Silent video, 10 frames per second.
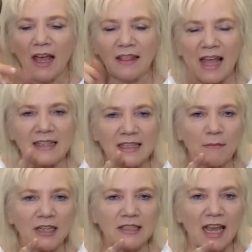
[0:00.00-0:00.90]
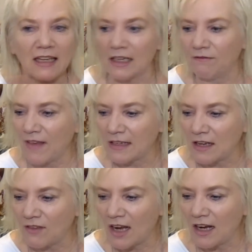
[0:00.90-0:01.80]
Last time I checked, in fact,
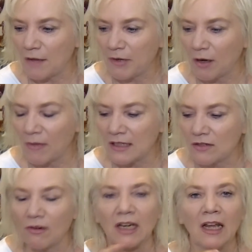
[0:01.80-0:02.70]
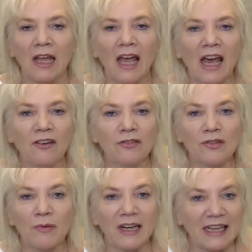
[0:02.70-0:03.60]
I've got it up here on my screen,
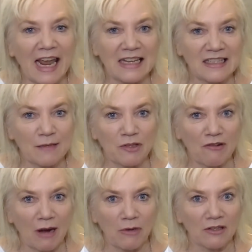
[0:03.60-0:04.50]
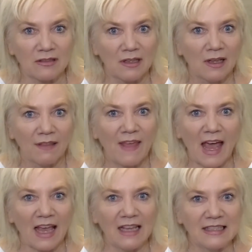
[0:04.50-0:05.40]
128 subscribers.
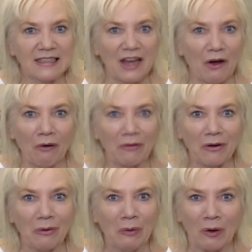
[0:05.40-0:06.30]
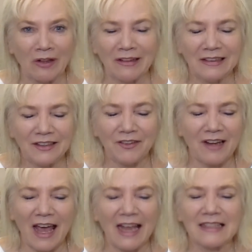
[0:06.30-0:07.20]
That is so cool. You
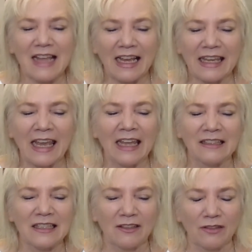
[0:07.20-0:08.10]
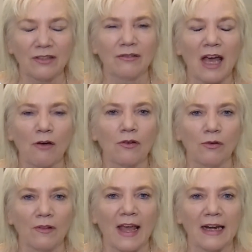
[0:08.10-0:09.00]
guys, I can't tell you how
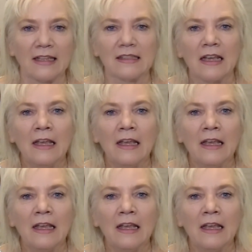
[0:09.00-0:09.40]
cool that is.